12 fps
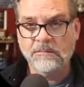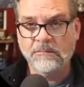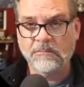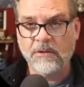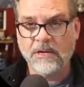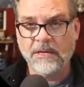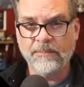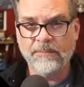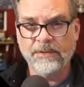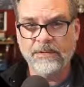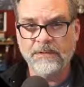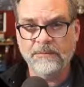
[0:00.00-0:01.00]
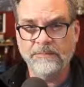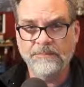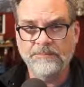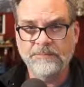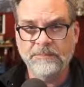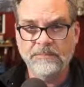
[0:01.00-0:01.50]
rhyme there.
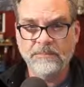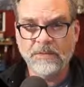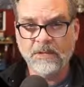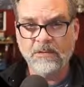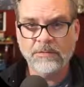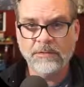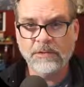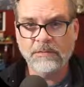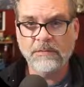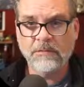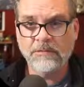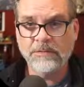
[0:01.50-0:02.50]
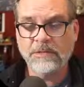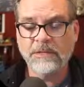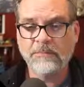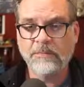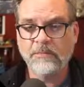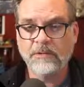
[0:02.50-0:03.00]
Only
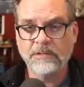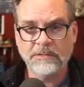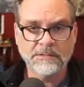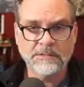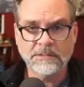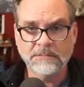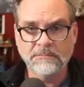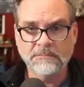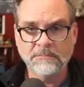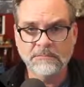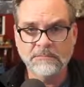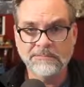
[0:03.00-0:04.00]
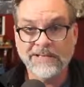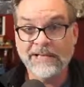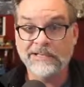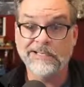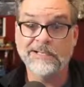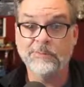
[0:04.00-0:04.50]
copy point listed.
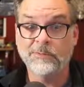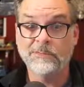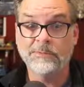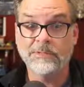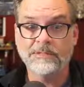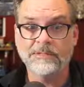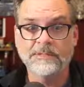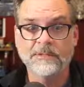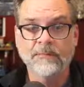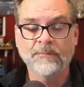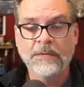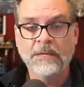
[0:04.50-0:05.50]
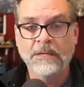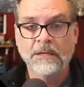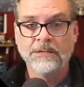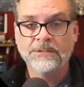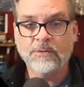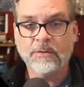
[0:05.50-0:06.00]
And I was pissed.
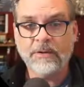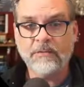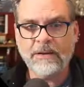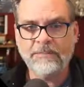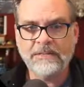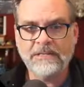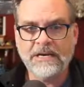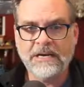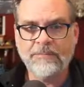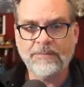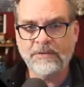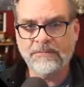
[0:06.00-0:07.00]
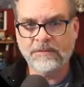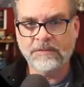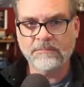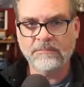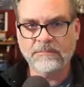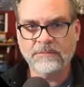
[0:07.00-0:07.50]
So I grabbed my copy of
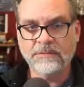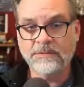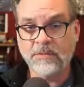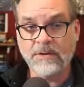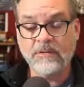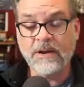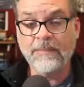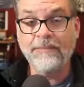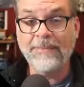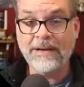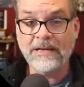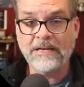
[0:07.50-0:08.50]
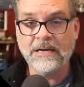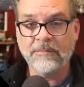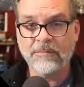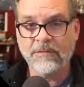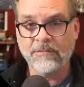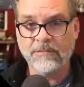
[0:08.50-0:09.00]

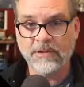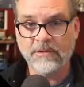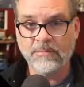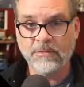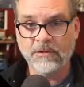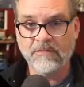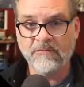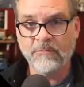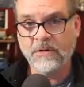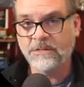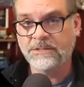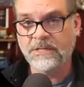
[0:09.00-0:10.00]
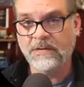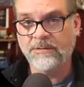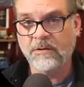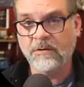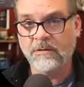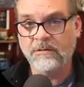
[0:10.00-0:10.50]
the creative brief, marched down the
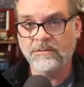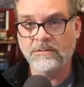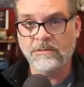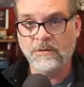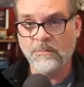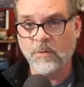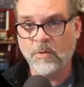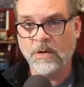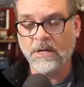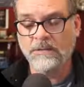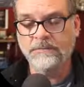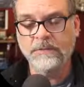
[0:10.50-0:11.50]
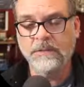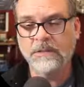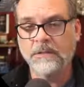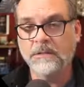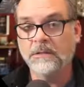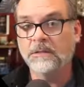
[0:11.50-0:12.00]
hall to the moron
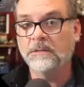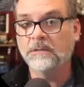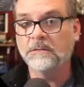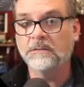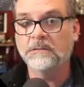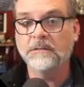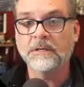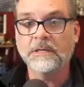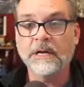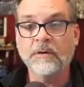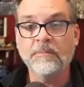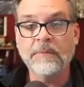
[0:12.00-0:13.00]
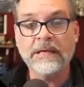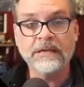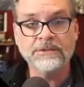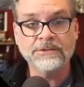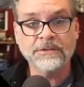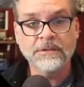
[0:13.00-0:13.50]
account
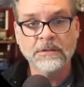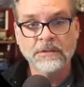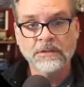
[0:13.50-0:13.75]
manager